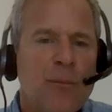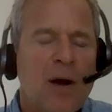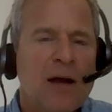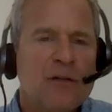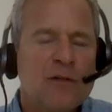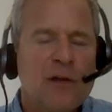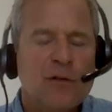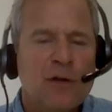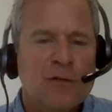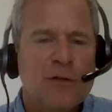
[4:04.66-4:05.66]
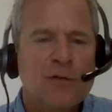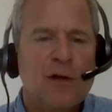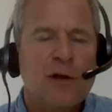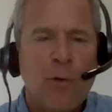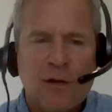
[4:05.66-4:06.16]
that my teaching
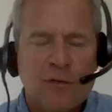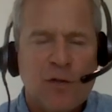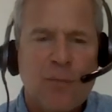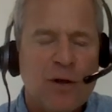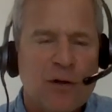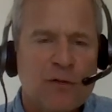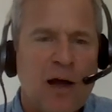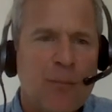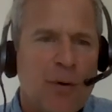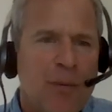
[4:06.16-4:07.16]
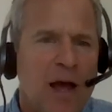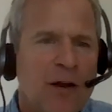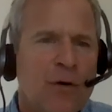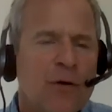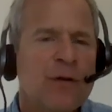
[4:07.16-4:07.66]
assistant grades them in a timely
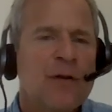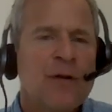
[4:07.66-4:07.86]
manner.